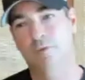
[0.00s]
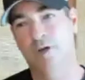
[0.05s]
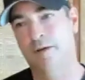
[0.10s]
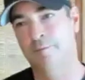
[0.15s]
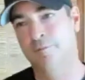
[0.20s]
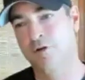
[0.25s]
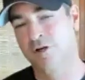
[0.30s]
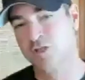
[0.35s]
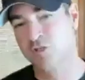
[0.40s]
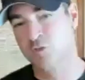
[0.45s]

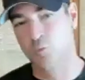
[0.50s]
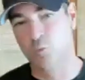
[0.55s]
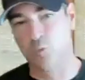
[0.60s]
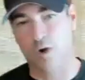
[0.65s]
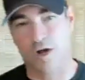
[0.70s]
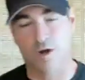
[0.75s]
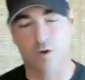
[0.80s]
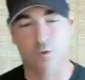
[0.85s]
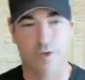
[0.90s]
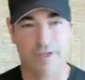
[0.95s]
Chris,
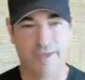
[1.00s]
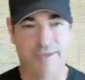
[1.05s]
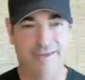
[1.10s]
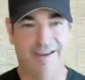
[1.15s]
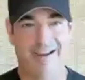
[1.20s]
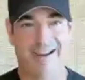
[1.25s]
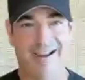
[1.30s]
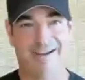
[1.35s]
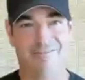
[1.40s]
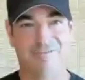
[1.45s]
while we
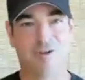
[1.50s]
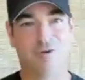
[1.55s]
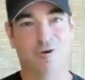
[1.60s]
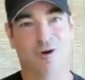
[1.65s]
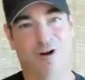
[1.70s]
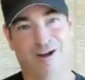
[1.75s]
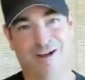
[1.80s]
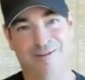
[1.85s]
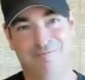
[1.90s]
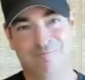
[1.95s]
have you
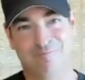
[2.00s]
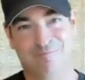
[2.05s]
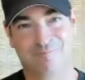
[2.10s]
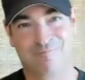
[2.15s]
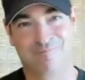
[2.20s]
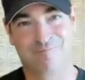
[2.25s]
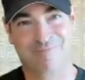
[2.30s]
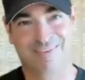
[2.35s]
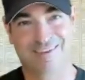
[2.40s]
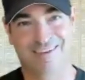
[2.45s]
on,
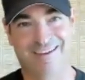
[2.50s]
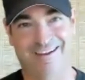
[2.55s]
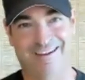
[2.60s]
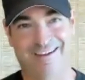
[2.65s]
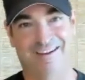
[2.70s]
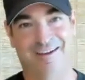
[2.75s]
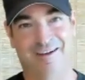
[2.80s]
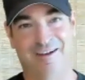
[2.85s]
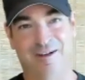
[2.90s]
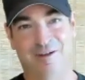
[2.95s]

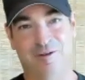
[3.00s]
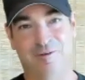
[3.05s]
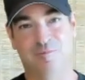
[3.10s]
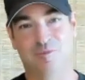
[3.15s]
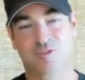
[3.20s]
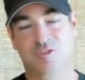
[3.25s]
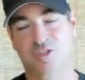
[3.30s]
so